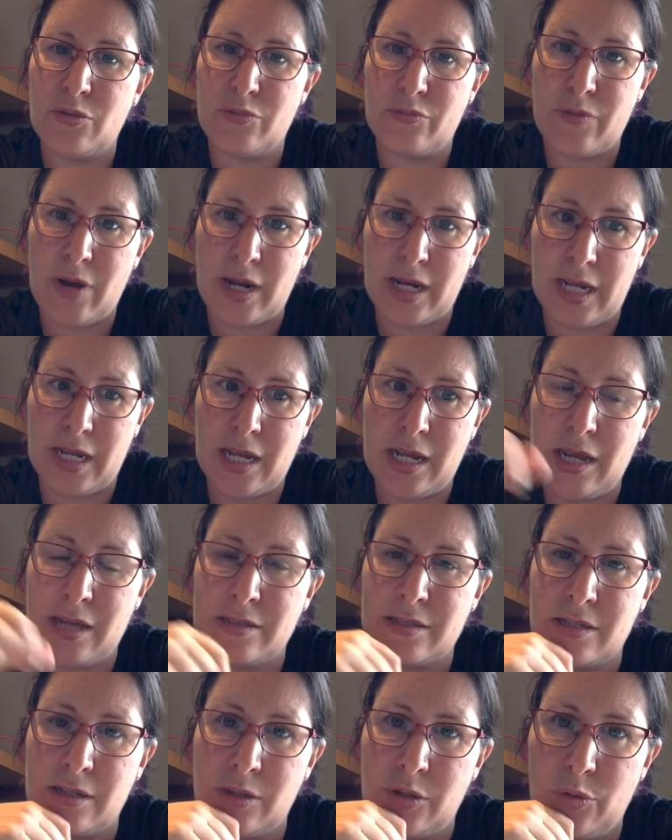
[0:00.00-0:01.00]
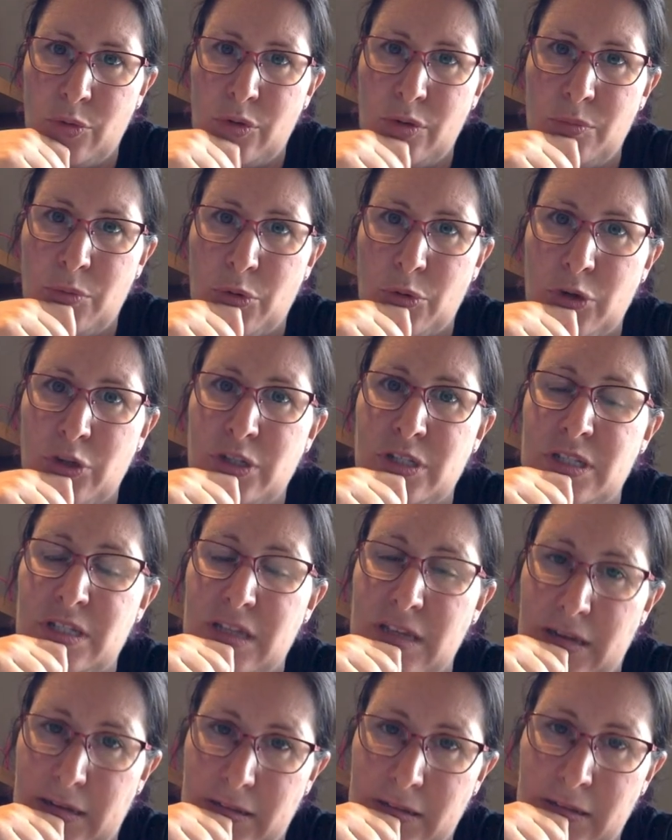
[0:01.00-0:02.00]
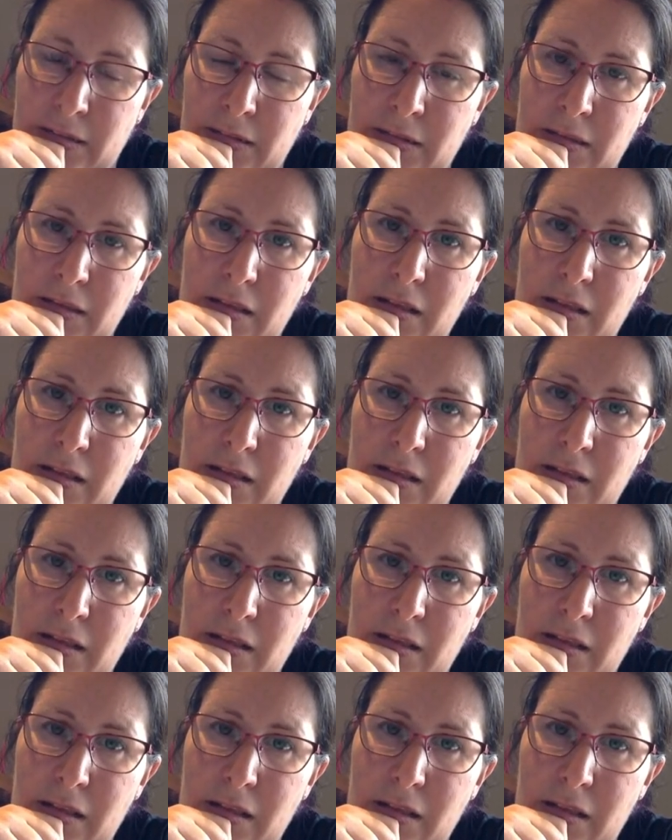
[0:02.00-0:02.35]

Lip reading: running as a locomotor skill,